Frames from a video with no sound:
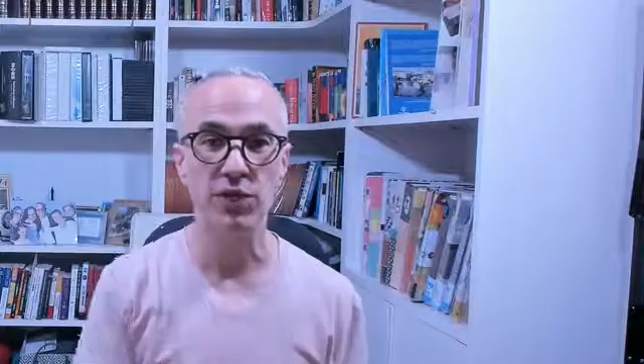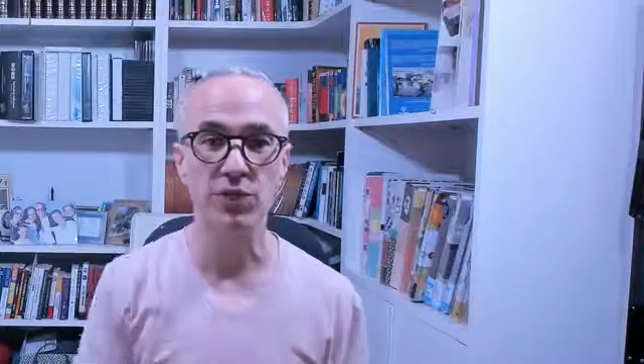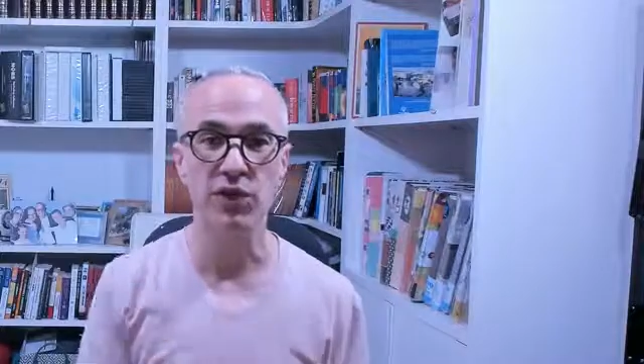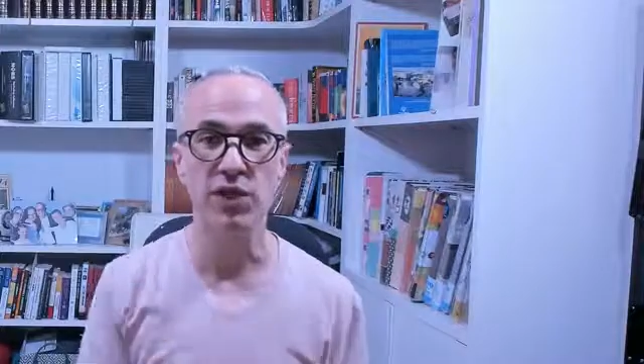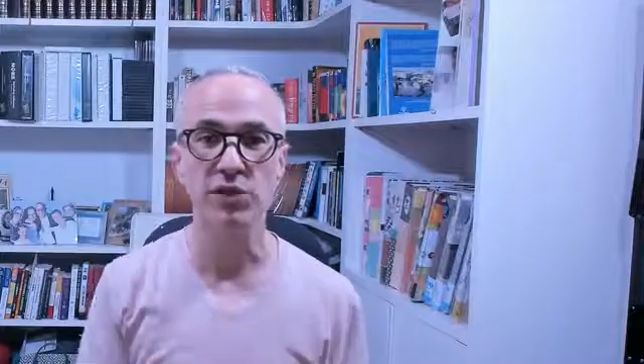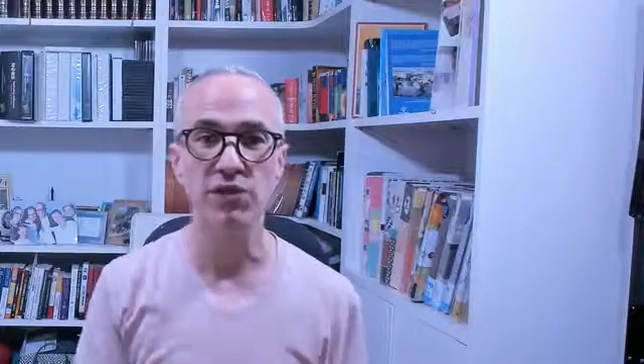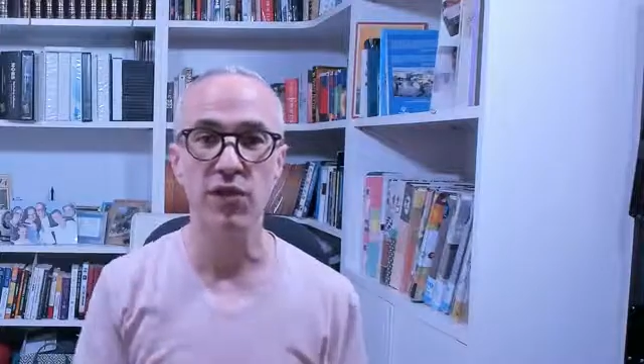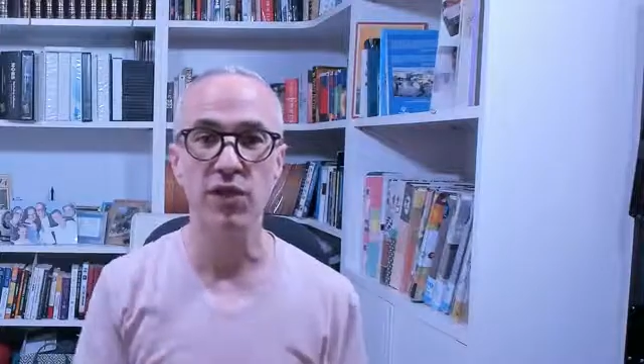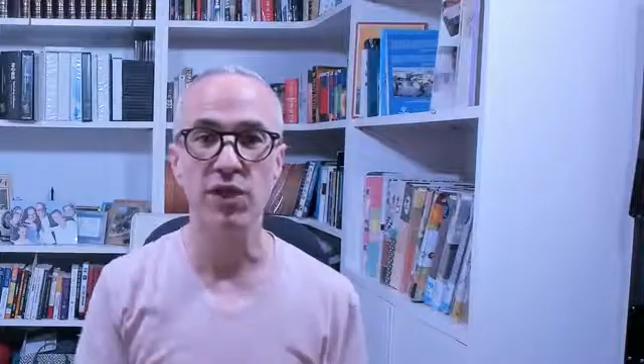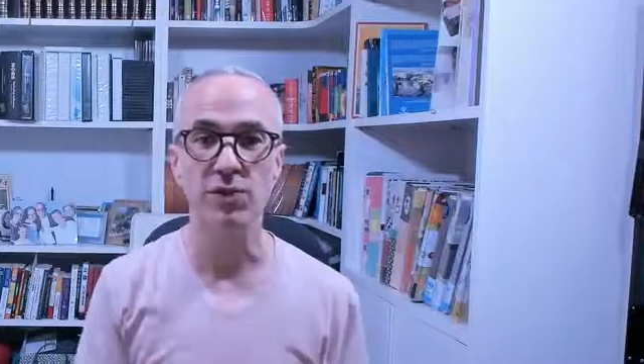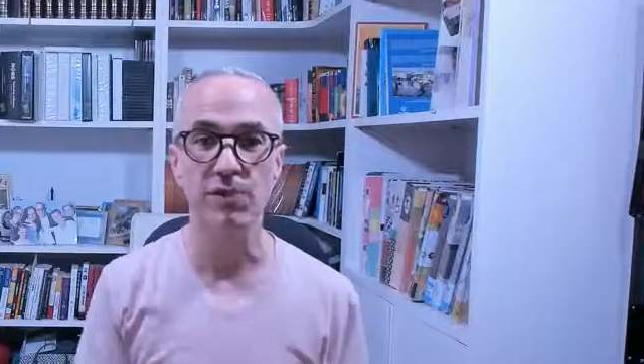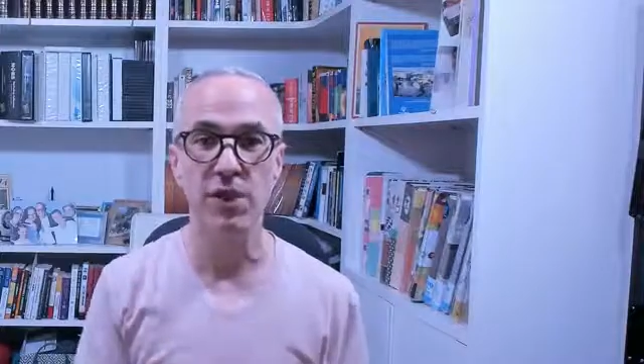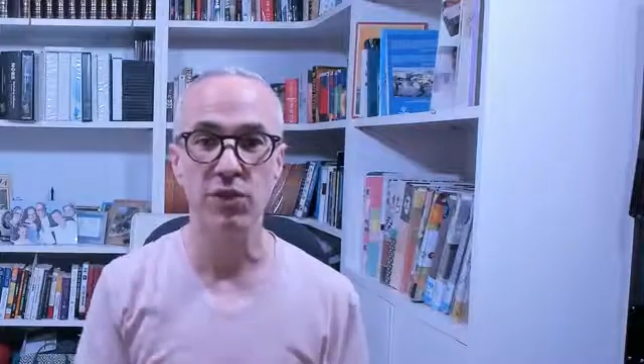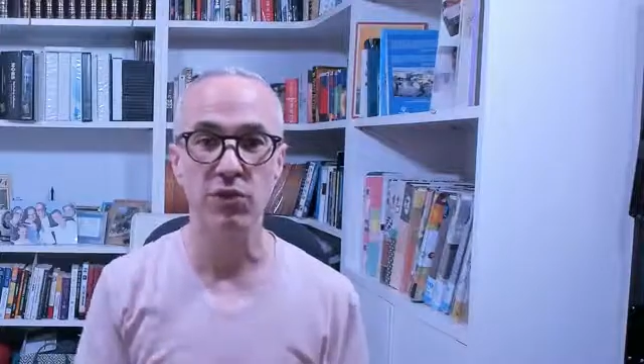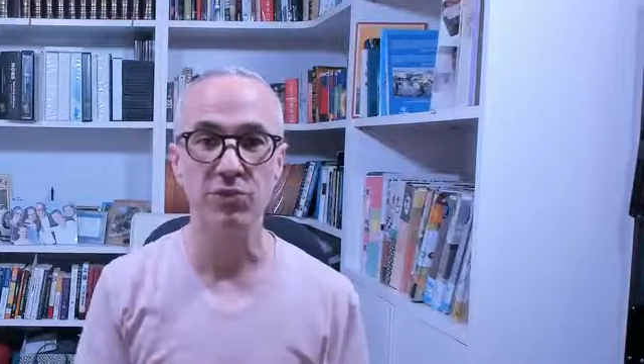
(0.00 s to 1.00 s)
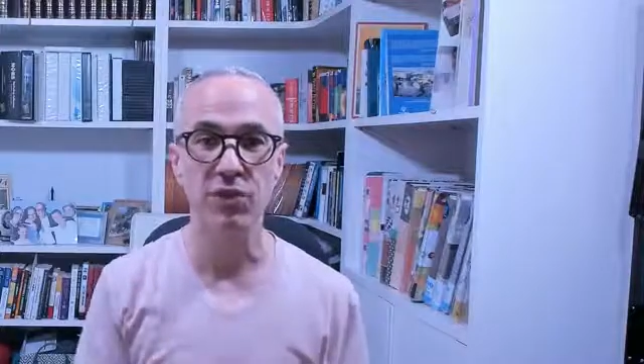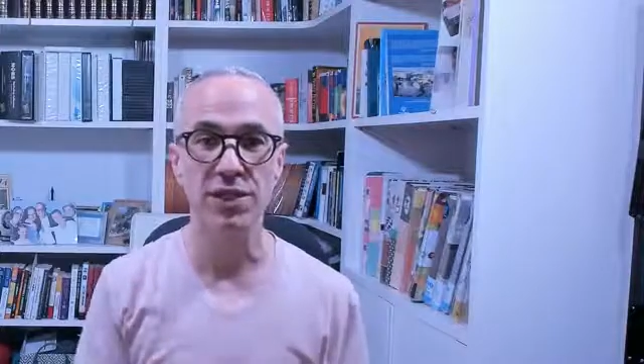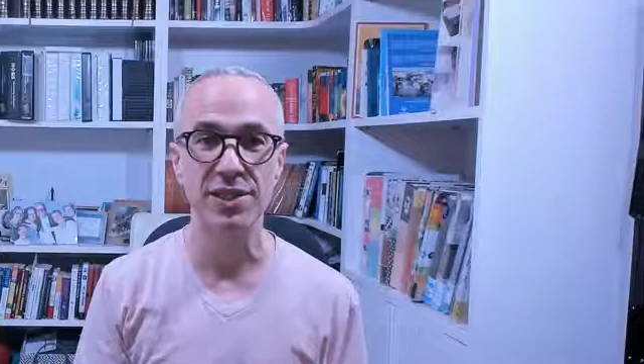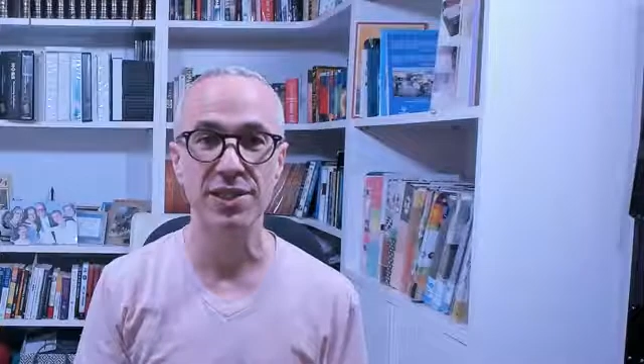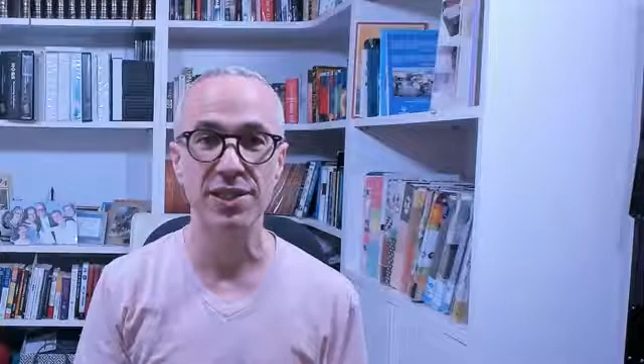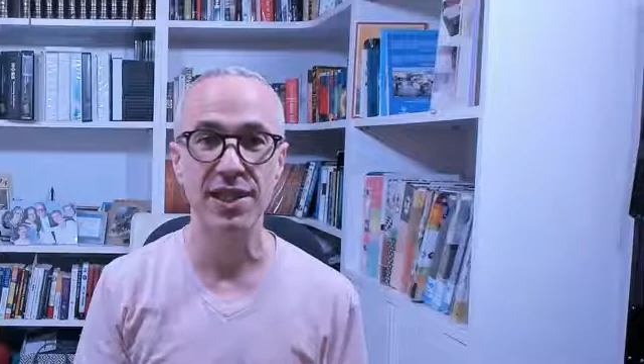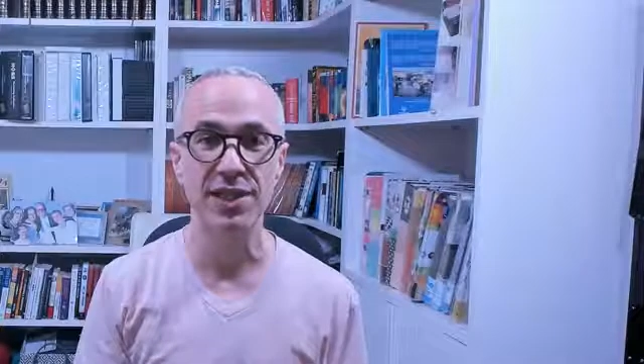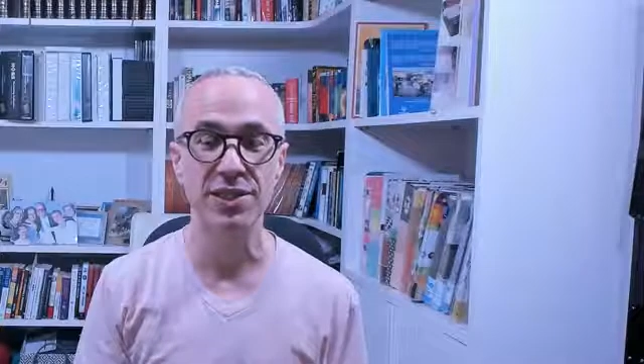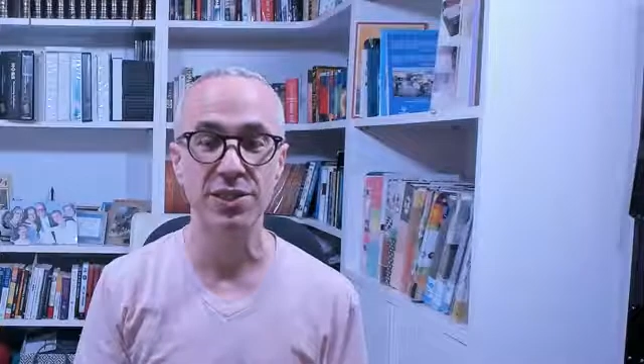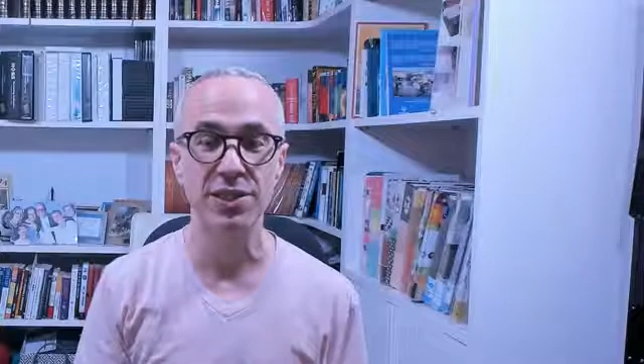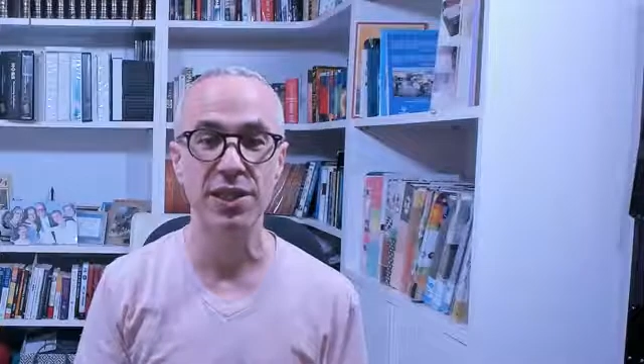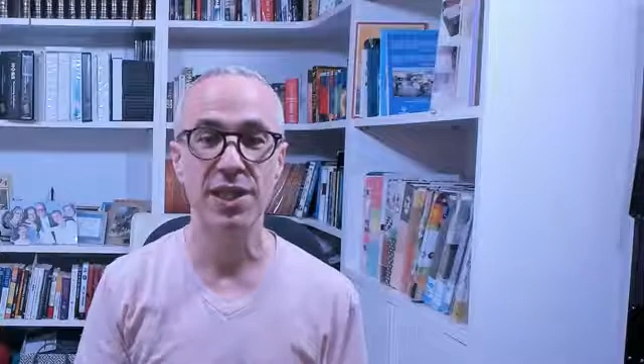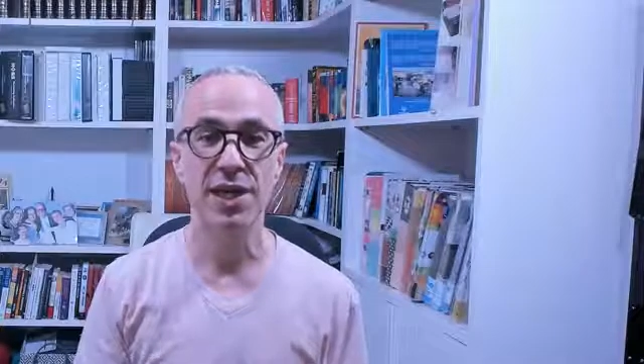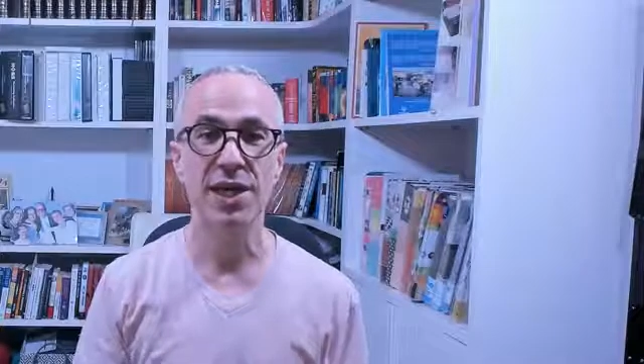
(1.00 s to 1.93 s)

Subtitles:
for this very special presentation.